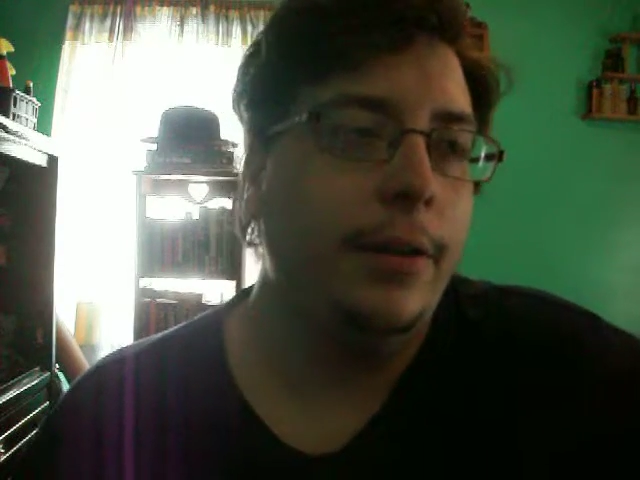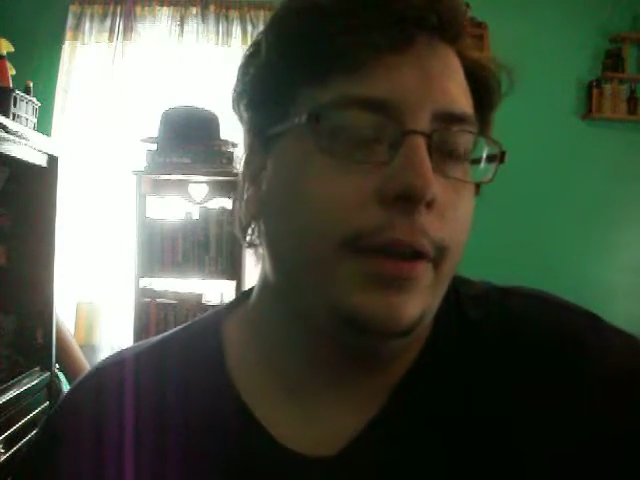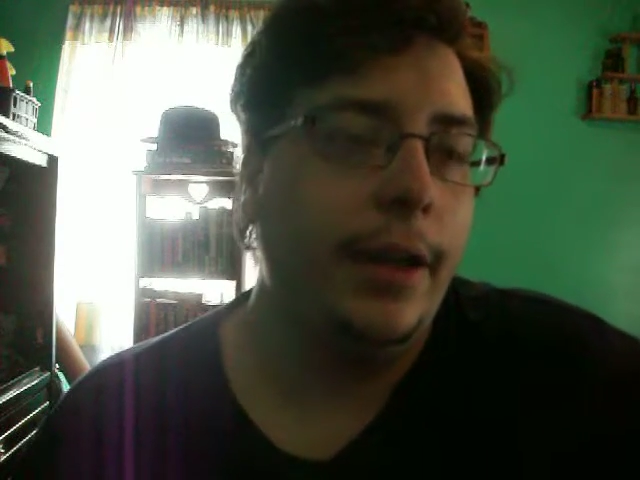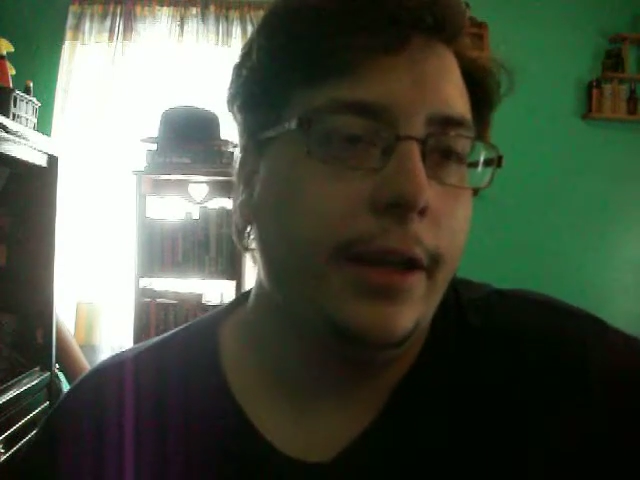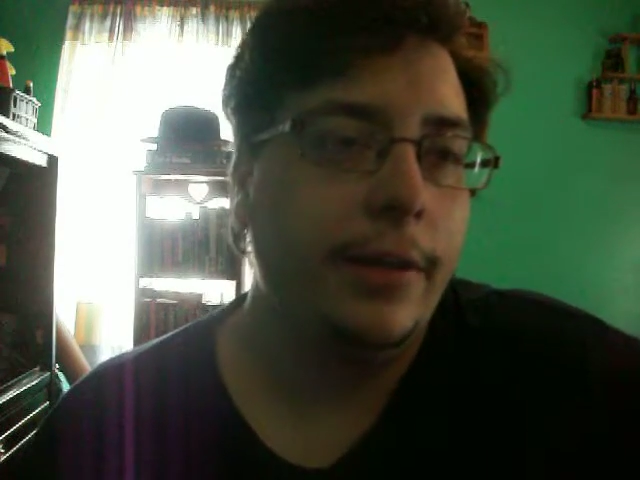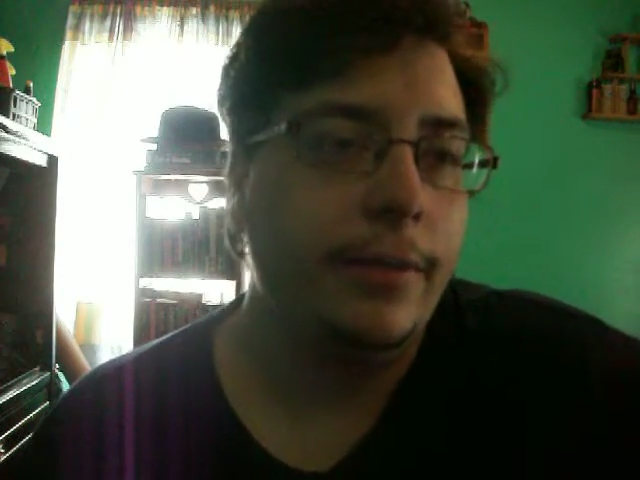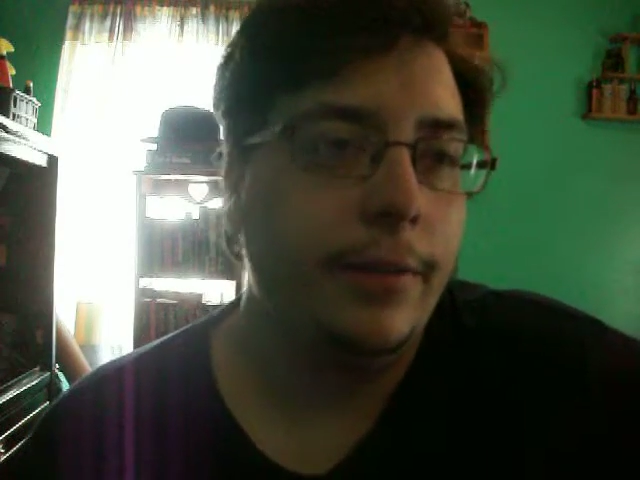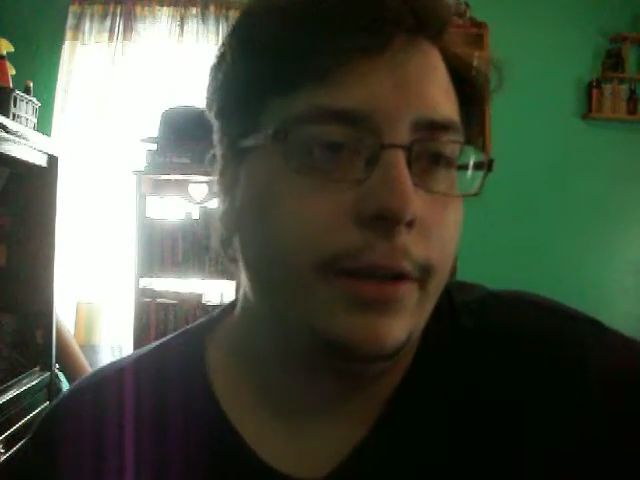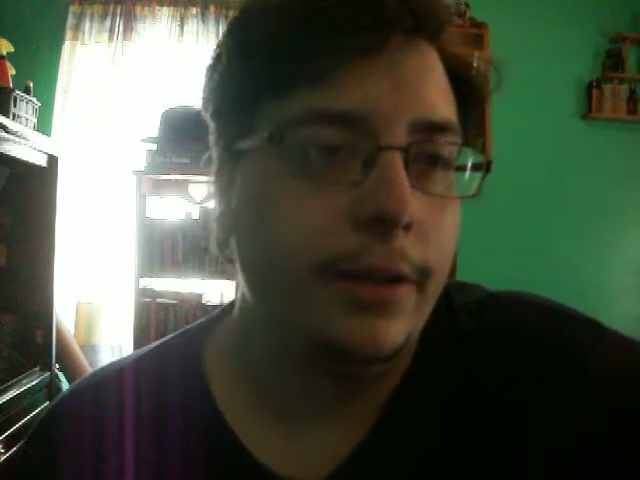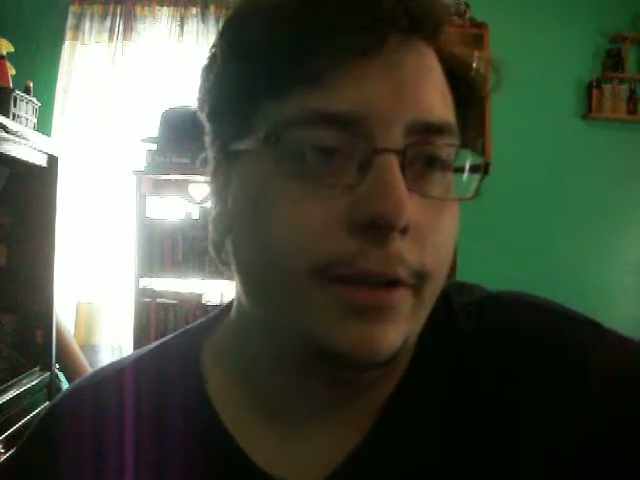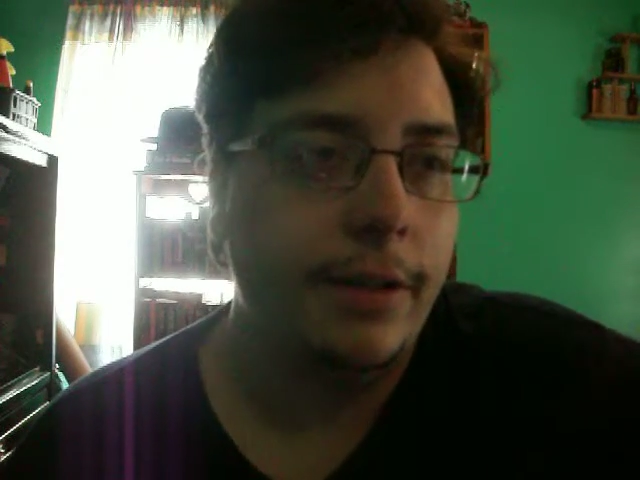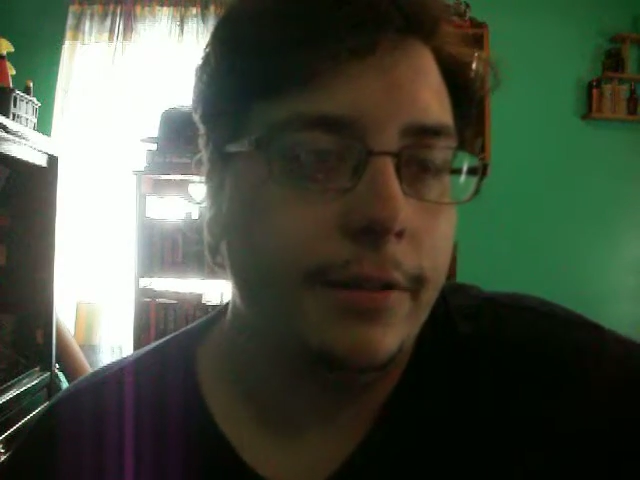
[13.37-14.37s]
and what
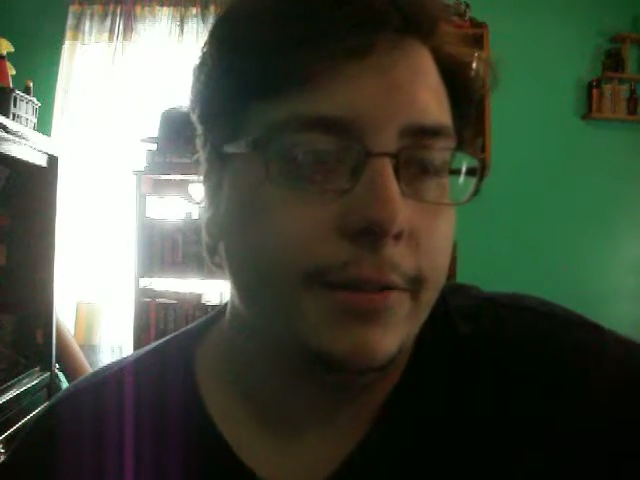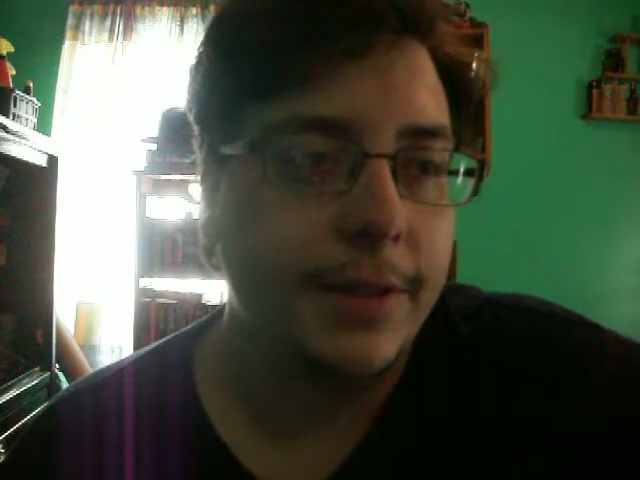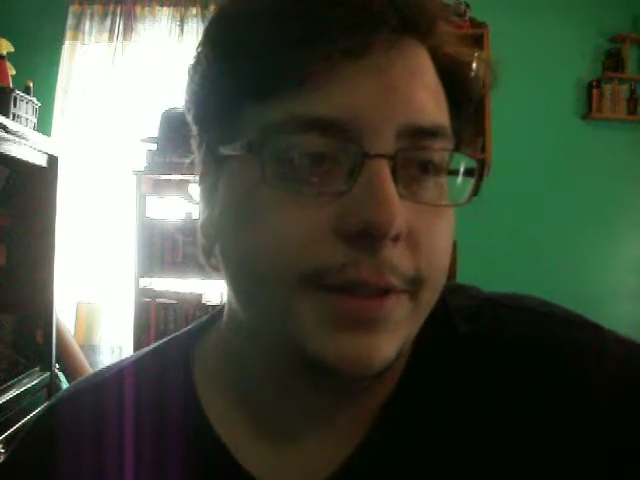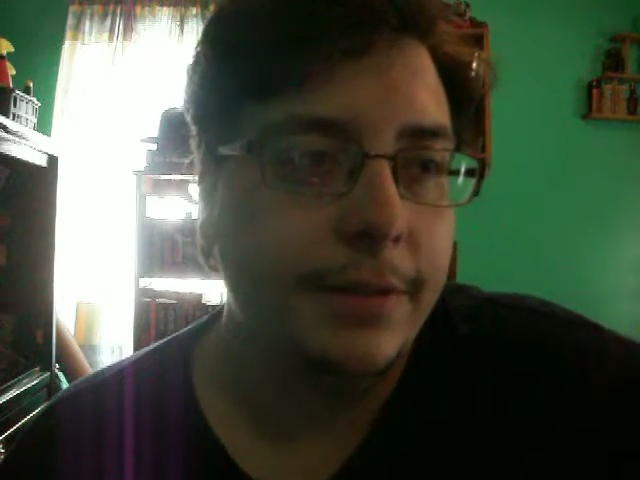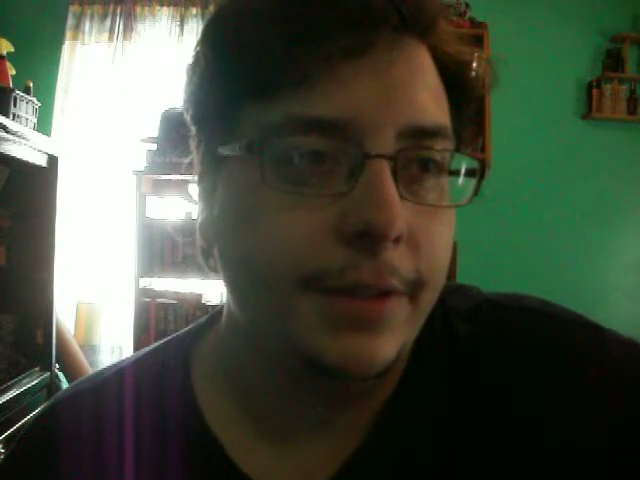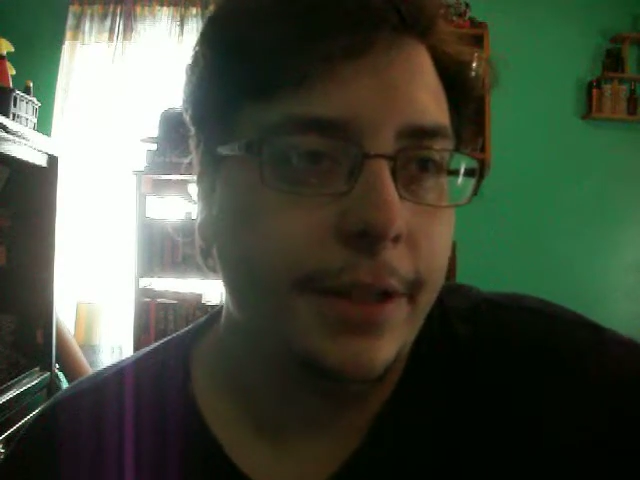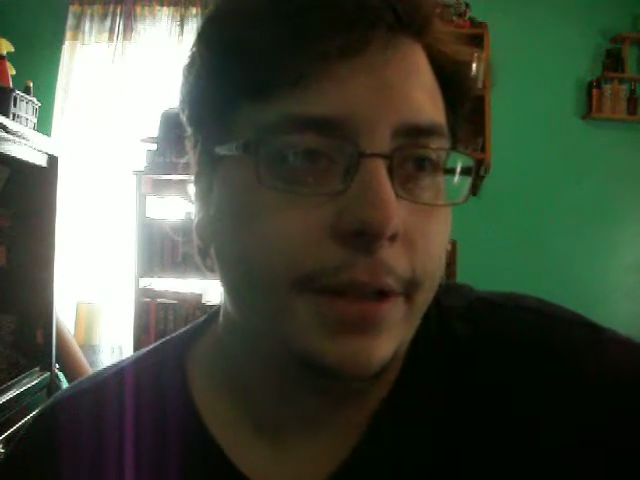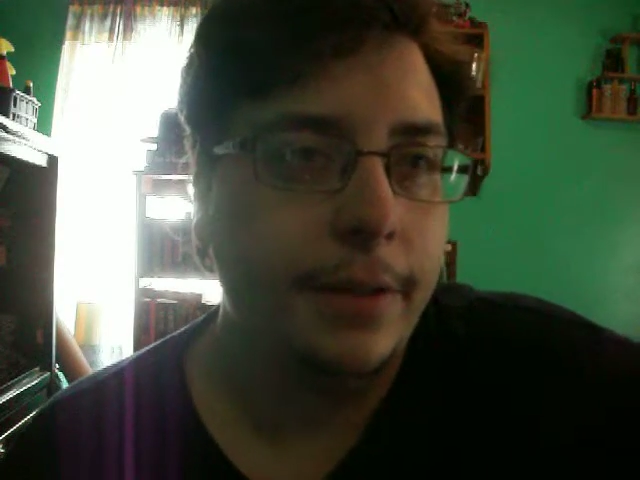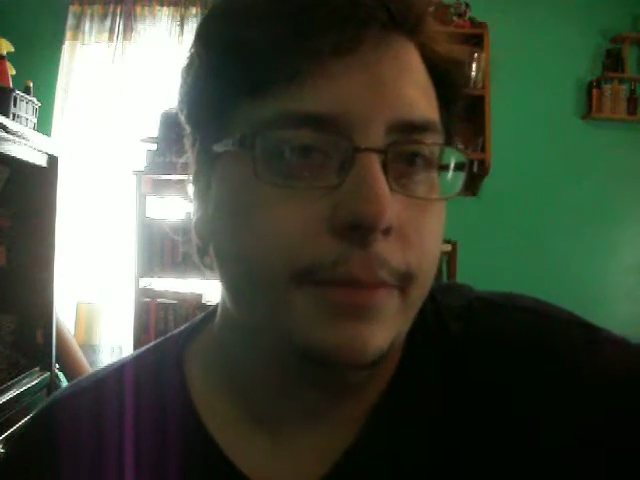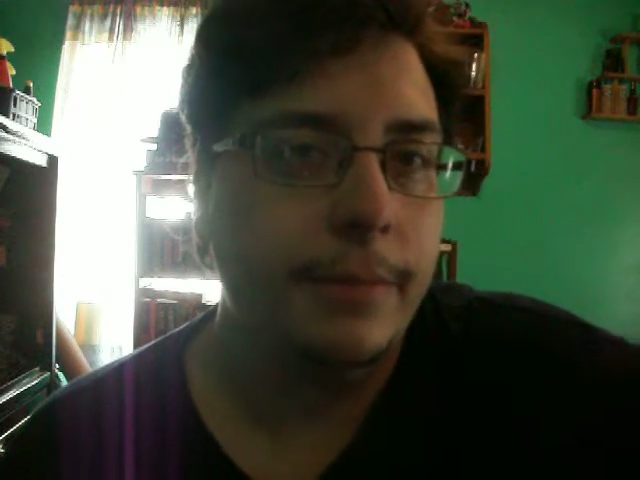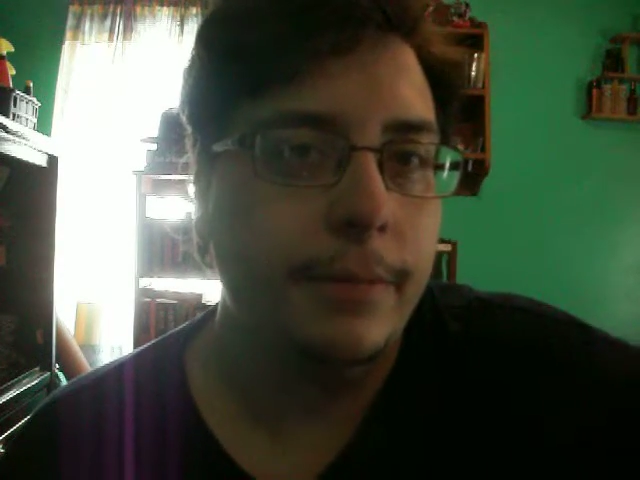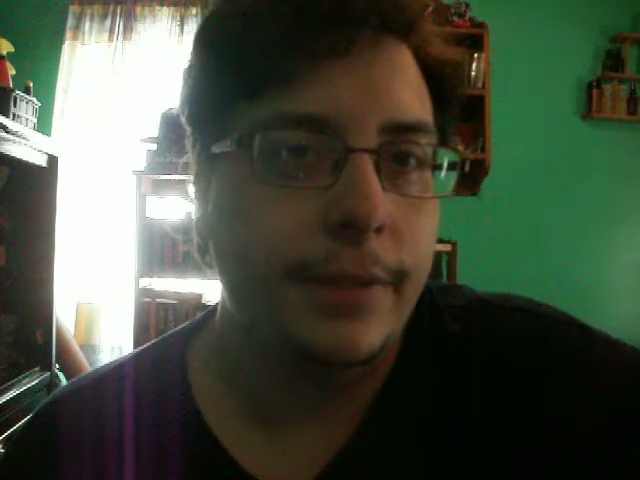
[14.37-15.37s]
I'll call for the rest of the
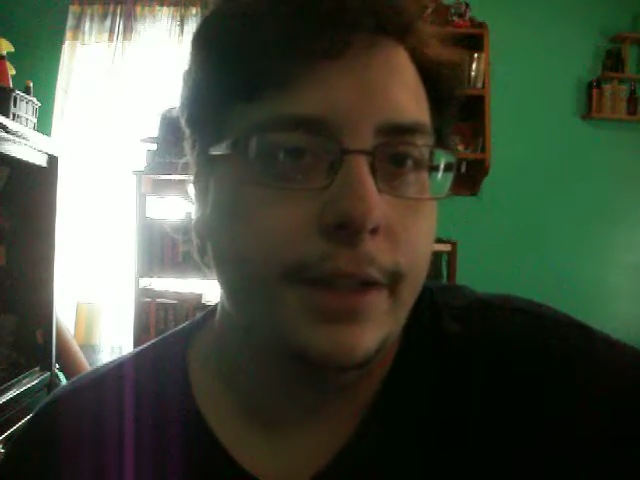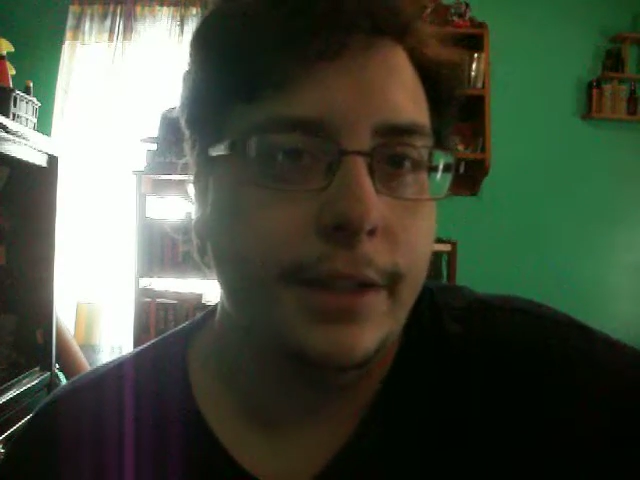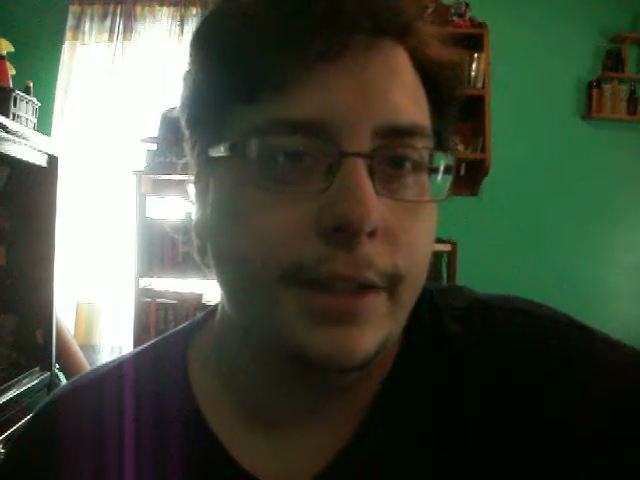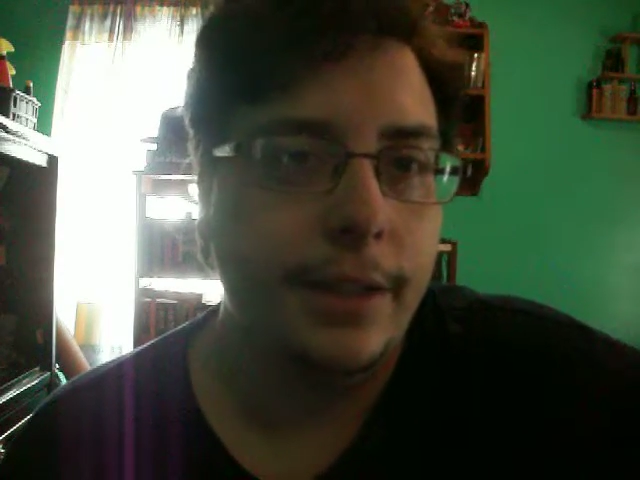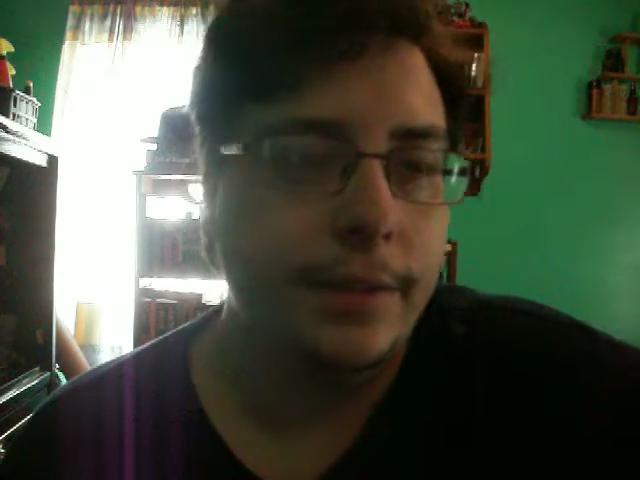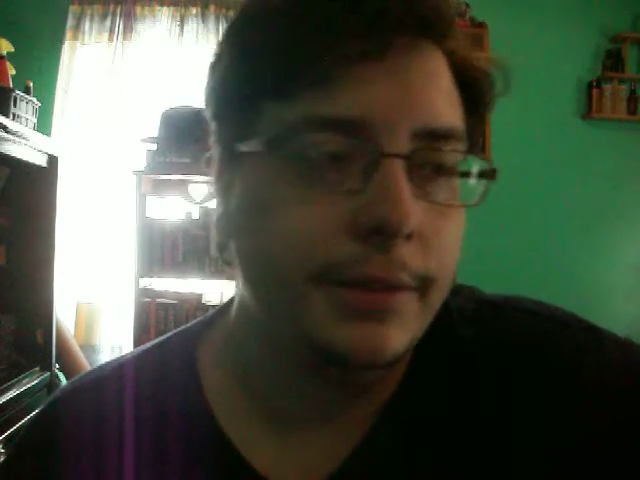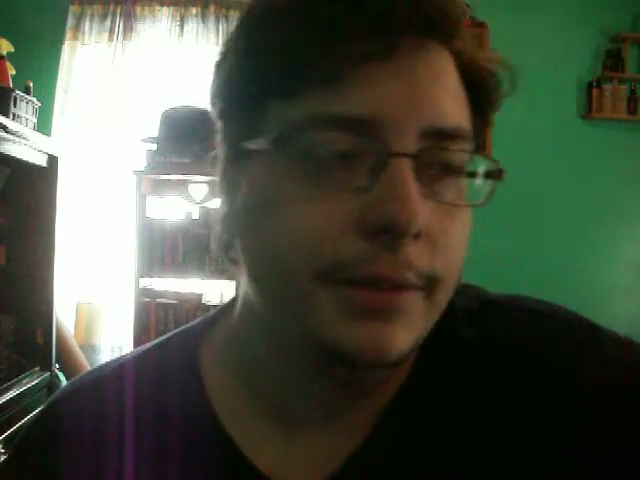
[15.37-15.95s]
video, reductio.